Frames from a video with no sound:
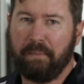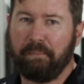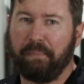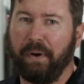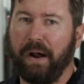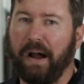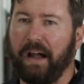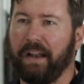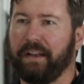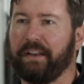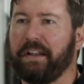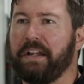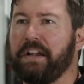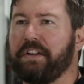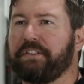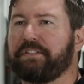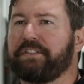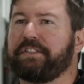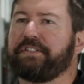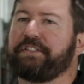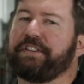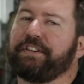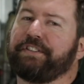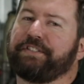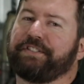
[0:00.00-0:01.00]
but
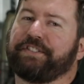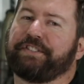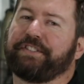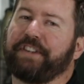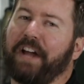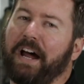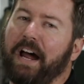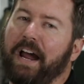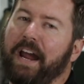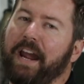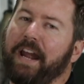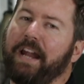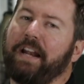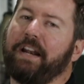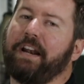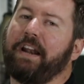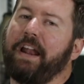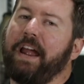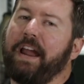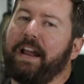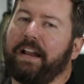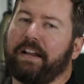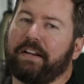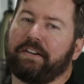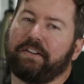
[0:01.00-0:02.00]
to sustain an
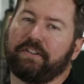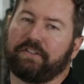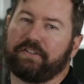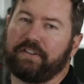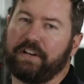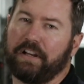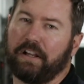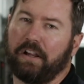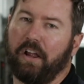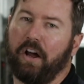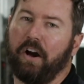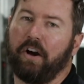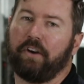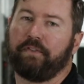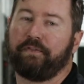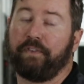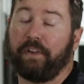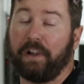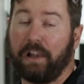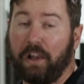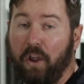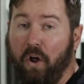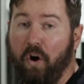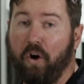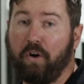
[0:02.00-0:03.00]
air conditioning load
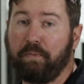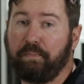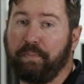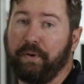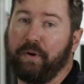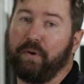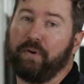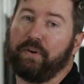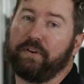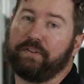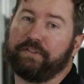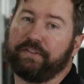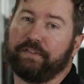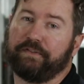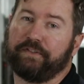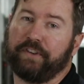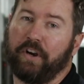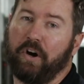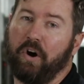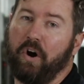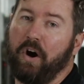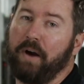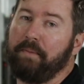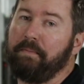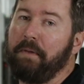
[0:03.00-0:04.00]
for long periods of
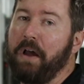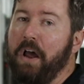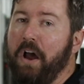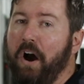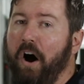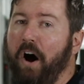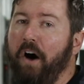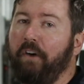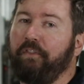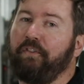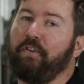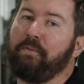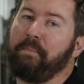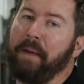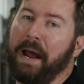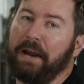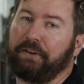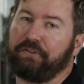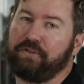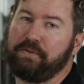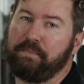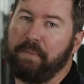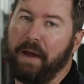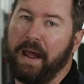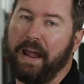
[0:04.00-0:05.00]
time off a
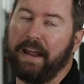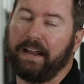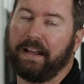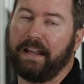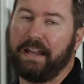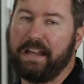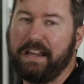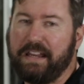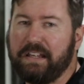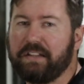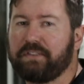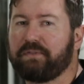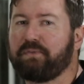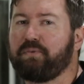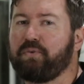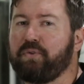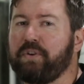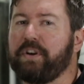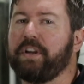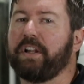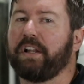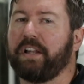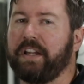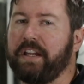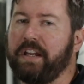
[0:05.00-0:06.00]
battery bank is
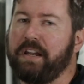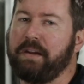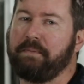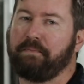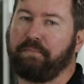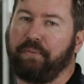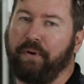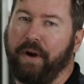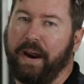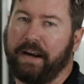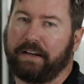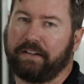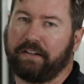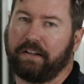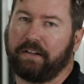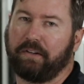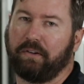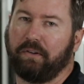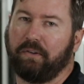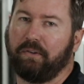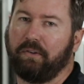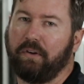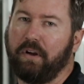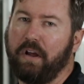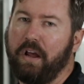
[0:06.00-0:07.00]
really
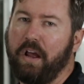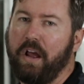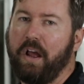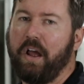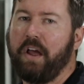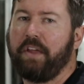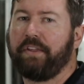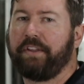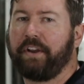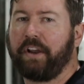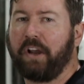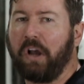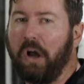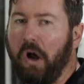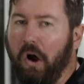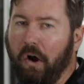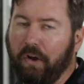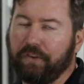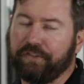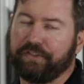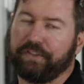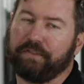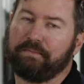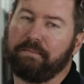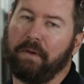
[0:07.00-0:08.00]
impractical. The
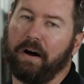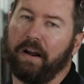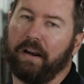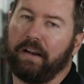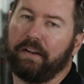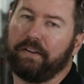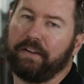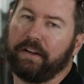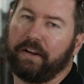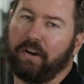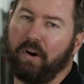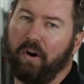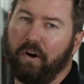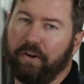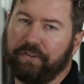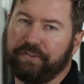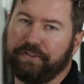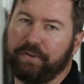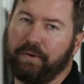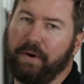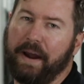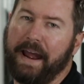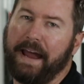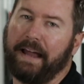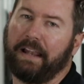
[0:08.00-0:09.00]

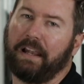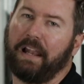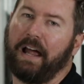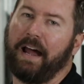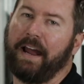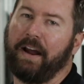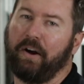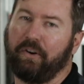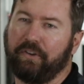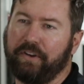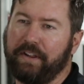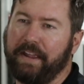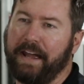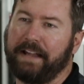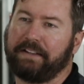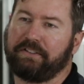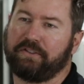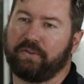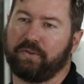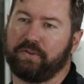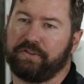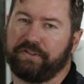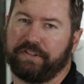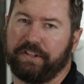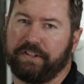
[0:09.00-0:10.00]
cost to outlay onto
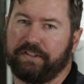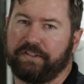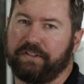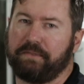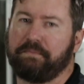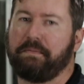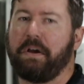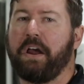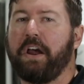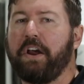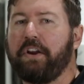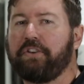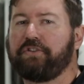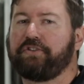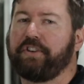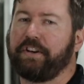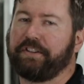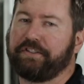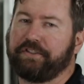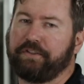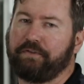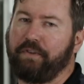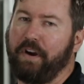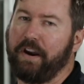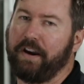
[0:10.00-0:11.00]
that sort of system
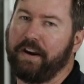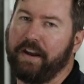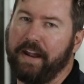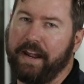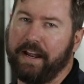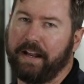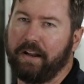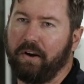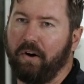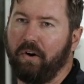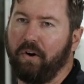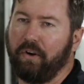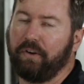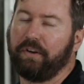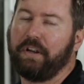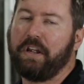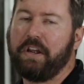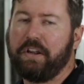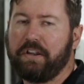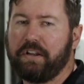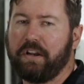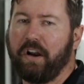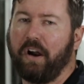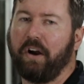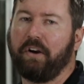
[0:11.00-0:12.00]
just to run an aircon,
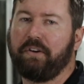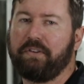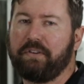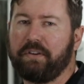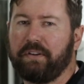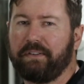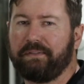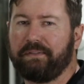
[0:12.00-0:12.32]
you know,